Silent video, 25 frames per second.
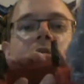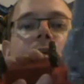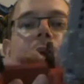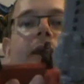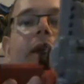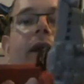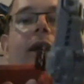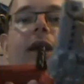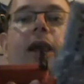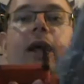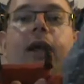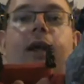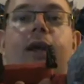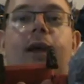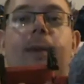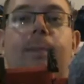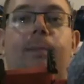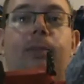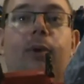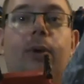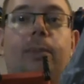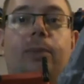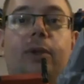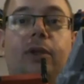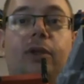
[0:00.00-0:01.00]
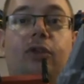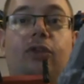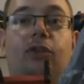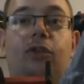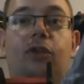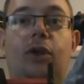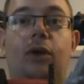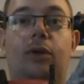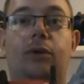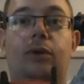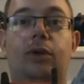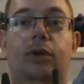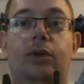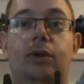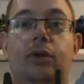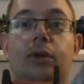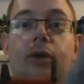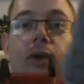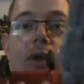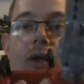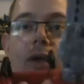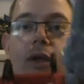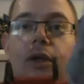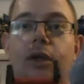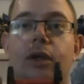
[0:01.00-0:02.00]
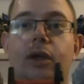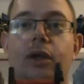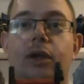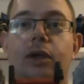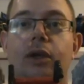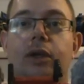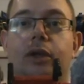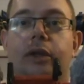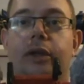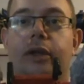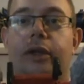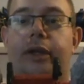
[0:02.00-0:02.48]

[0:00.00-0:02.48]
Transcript: way I can properly show you the